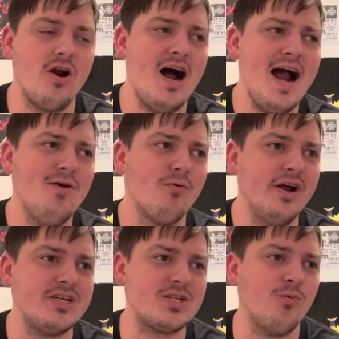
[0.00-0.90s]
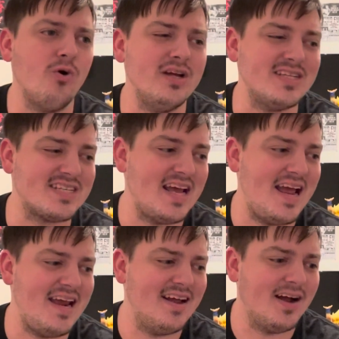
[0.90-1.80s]
High Risk was
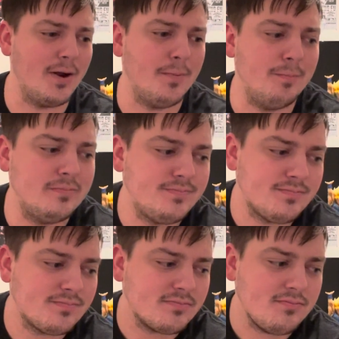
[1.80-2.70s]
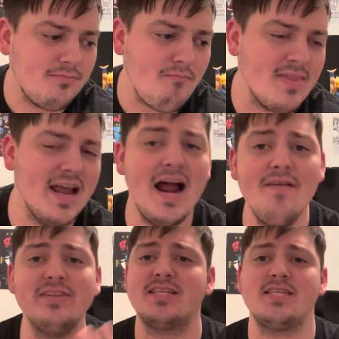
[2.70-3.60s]
I
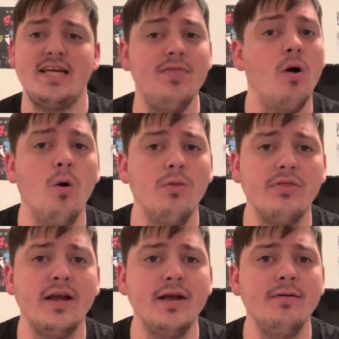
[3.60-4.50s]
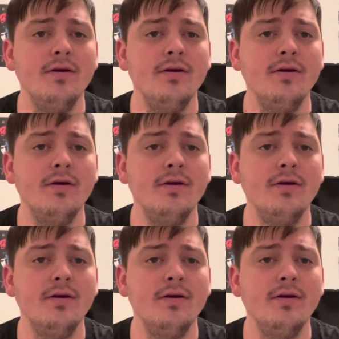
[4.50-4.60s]
haven't seen the whole thing,